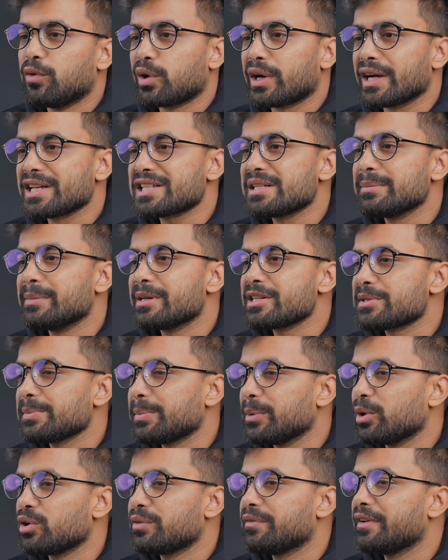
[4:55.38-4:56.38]
For customer
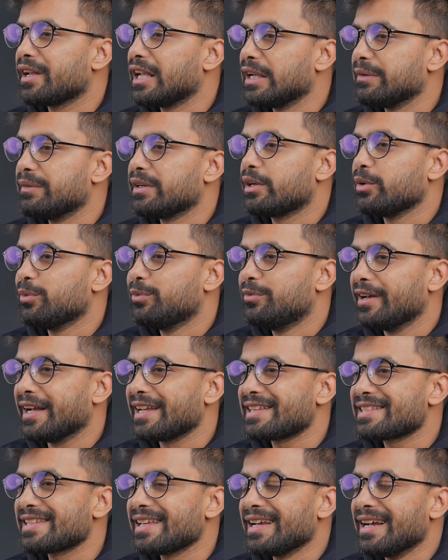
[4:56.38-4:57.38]
support, we gave it to
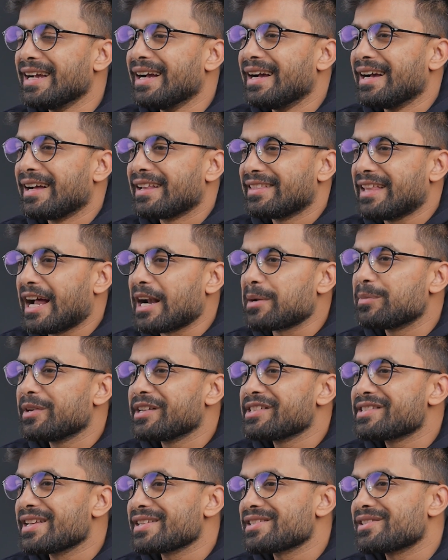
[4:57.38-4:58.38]
Wix. That
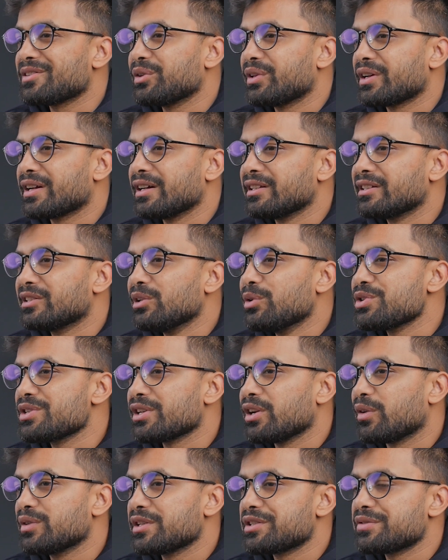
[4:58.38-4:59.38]
brings us to the
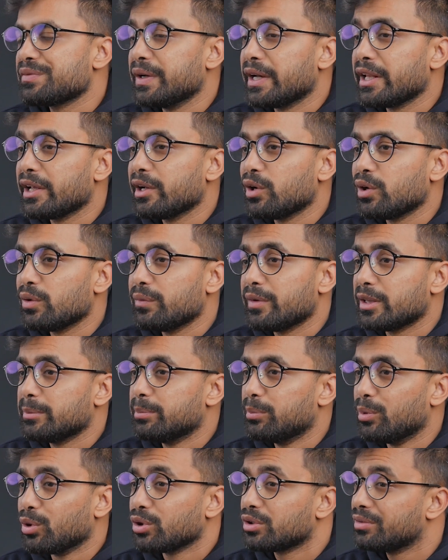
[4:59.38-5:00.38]
conclusion of this video
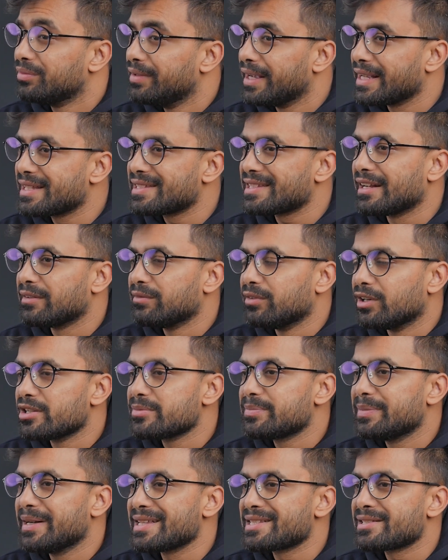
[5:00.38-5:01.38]
with both Wix and
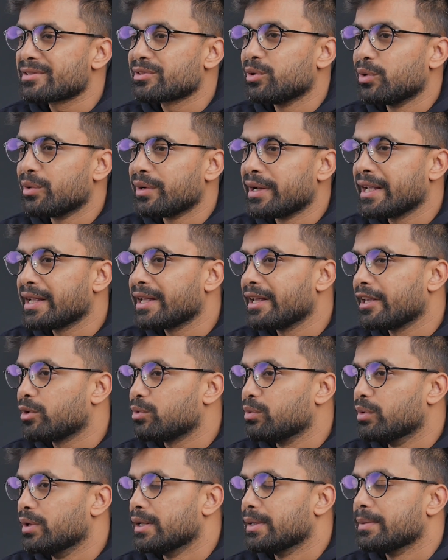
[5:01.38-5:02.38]
WordPress scoring
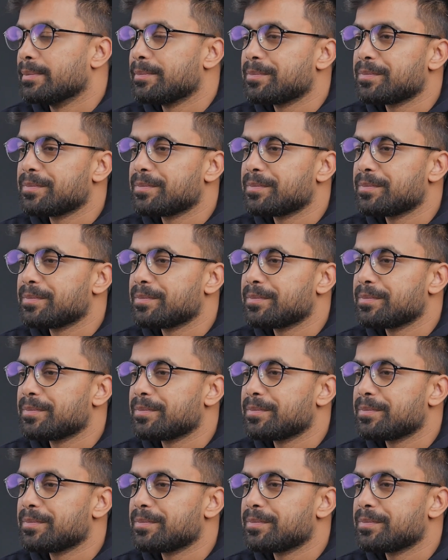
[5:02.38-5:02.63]
equal.